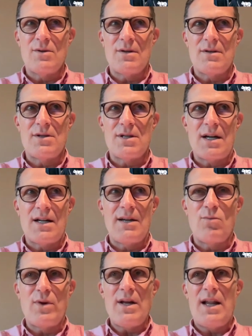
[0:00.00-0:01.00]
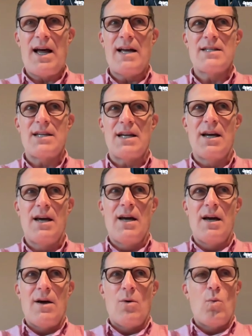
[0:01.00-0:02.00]
suddenly realizing,
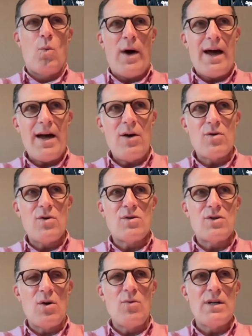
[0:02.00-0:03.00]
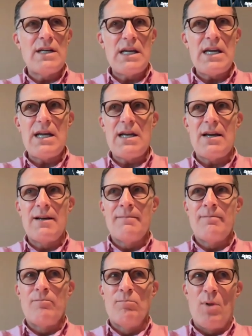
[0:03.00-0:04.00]
wow, you don't need
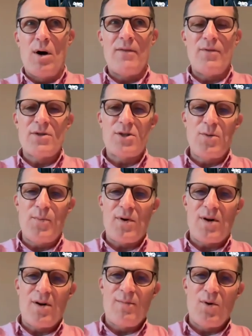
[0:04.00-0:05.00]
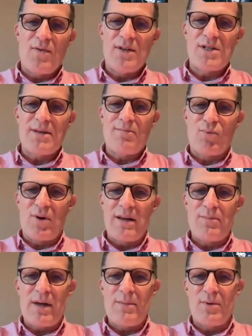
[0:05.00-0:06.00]
Marvel superhero movies to
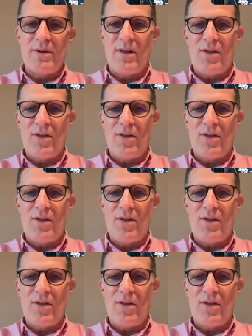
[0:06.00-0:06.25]
bring people to the